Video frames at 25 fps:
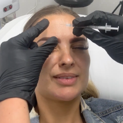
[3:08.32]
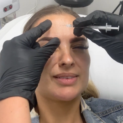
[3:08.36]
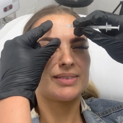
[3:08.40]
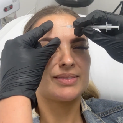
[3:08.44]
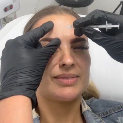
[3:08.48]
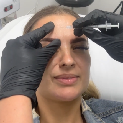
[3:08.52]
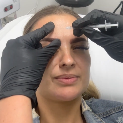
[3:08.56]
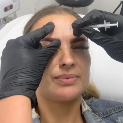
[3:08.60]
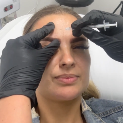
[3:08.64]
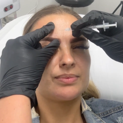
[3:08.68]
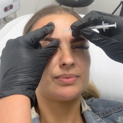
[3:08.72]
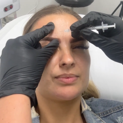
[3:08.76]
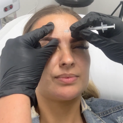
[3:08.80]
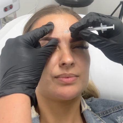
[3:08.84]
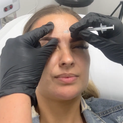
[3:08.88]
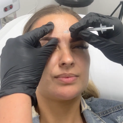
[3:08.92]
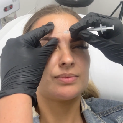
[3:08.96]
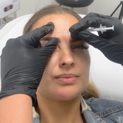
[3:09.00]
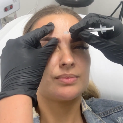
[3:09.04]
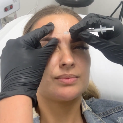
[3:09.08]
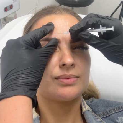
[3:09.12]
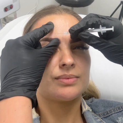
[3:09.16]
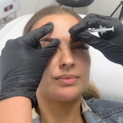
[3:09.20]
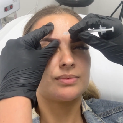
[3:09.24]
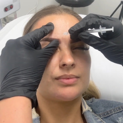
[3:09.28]

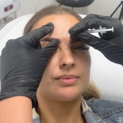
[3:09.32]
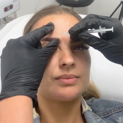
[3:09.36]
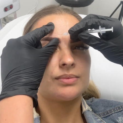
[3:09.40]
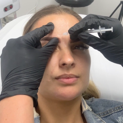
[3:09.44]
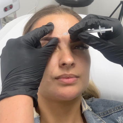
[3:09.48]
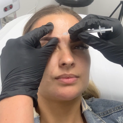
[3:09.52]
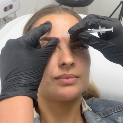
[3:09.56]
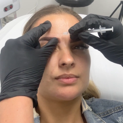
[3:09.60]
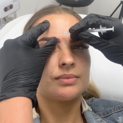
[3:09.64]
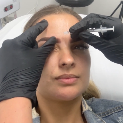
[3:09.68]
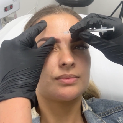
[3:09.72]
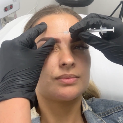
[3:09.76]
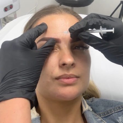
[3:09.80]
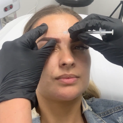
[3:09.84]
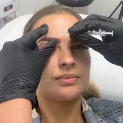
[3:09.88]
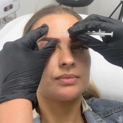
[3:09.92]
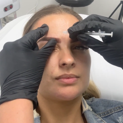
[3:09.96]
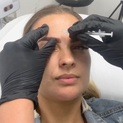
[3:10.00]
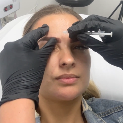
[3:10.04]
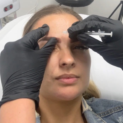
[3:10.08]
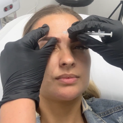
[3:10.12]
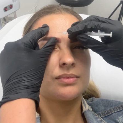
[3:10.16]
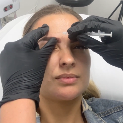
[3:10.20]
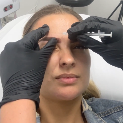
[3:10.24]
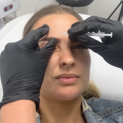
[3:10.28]

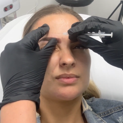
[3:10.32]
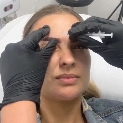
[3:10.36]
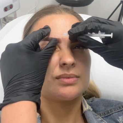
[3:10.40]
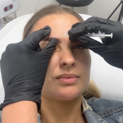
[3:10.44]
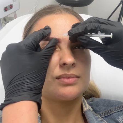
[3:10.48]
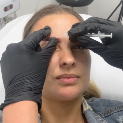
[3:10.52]
(no one is talking)